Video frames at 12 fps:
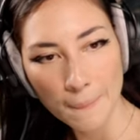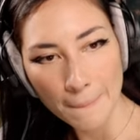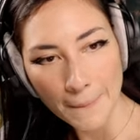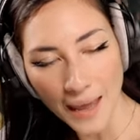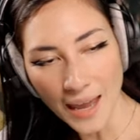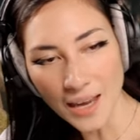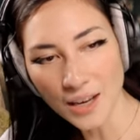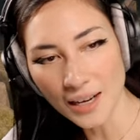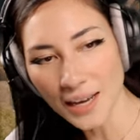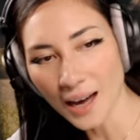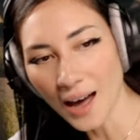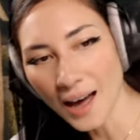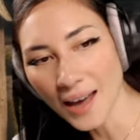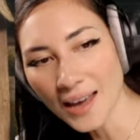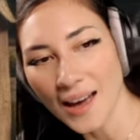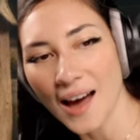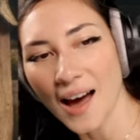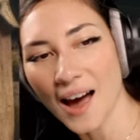Hey, girly. Hi,
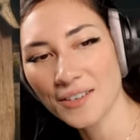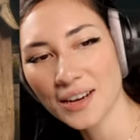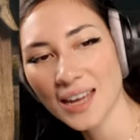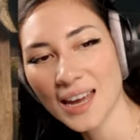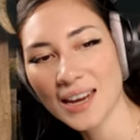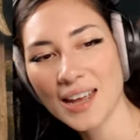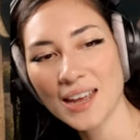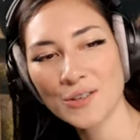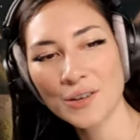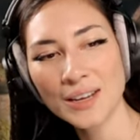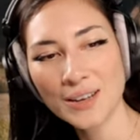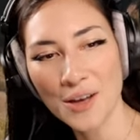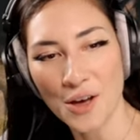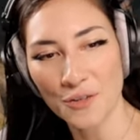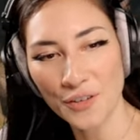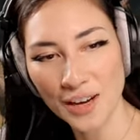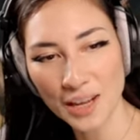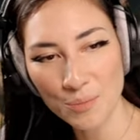Hurricane Henry.
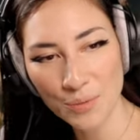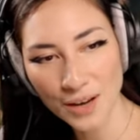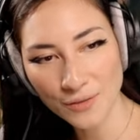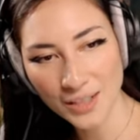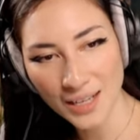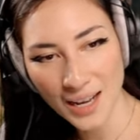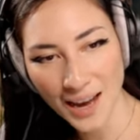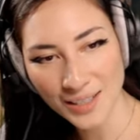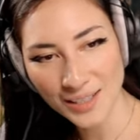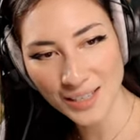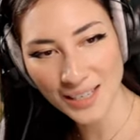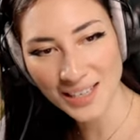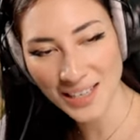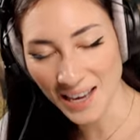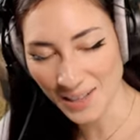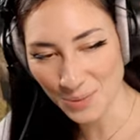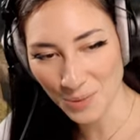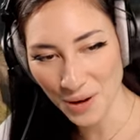Feeling brave today? I see.
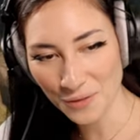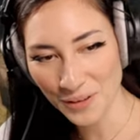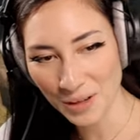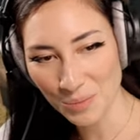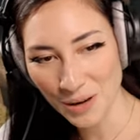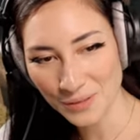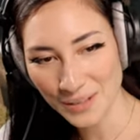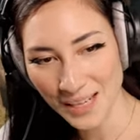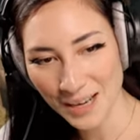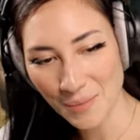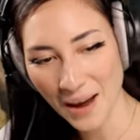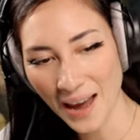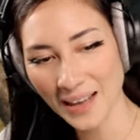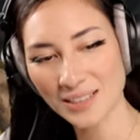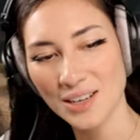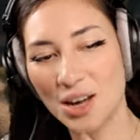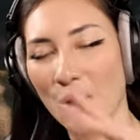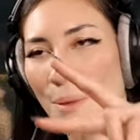Yes, we are feeling brave today. My hand,
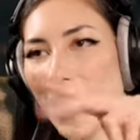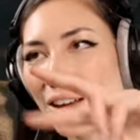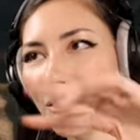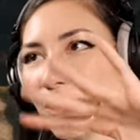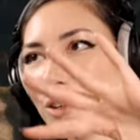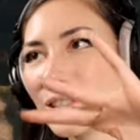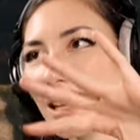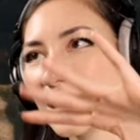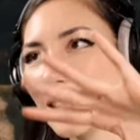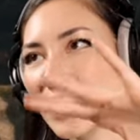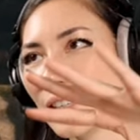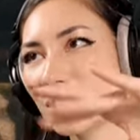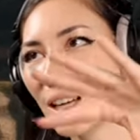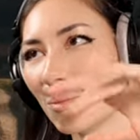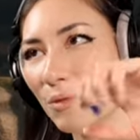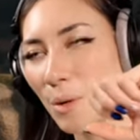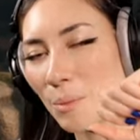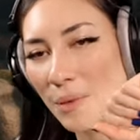my hand feels like it's healed up
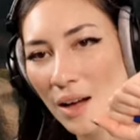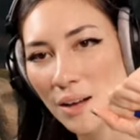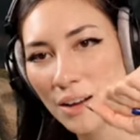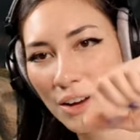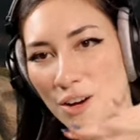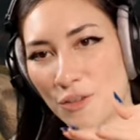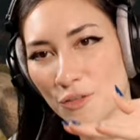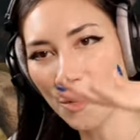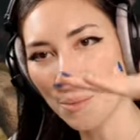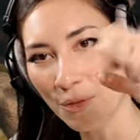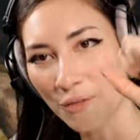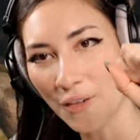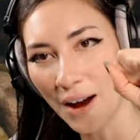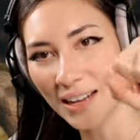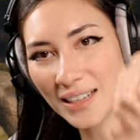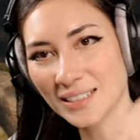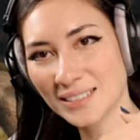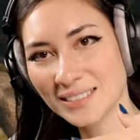from uh, from
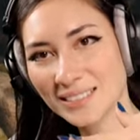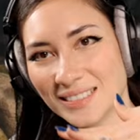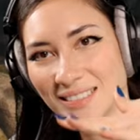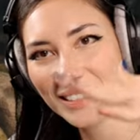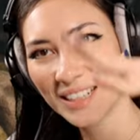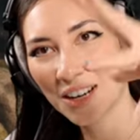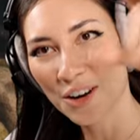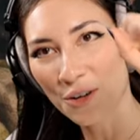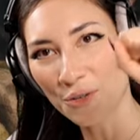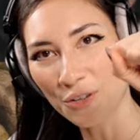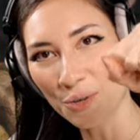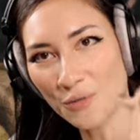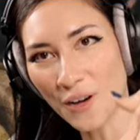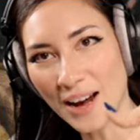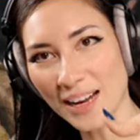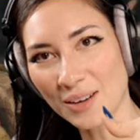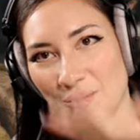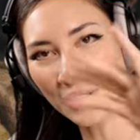fighting, from
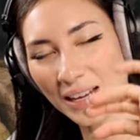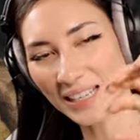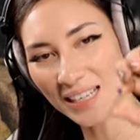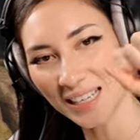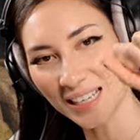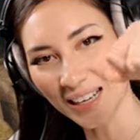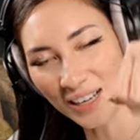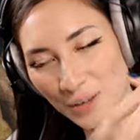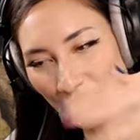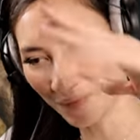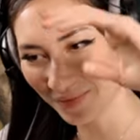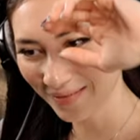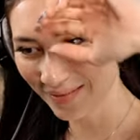fighting bloody, um,